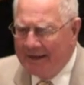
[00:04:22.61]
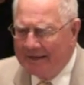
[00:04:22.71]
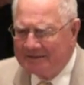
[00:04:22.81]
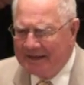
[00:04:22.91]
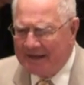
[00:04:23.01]

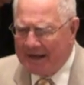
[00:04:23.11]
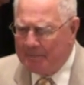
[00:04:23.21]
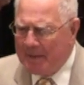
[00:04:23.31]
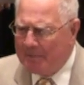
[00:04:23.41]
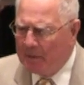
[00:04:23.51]
I see a
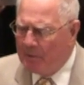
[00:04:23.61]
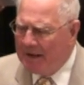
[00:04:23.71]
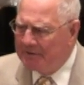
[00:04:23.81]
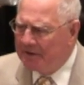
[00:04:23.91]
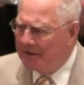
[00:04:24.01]
lot of people
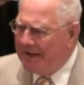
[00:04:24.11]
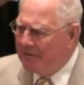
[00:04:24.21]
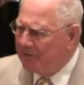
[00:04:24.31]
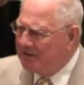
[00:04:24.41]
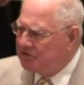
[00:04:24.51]
around here
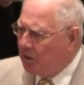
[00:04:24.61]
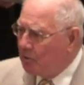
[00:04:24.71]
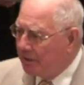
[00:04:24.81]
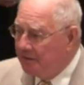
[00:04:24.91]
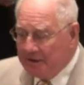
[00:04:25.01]
laughing and
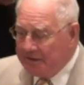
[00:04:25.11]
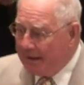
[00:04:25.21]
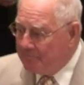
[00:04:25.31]
joking.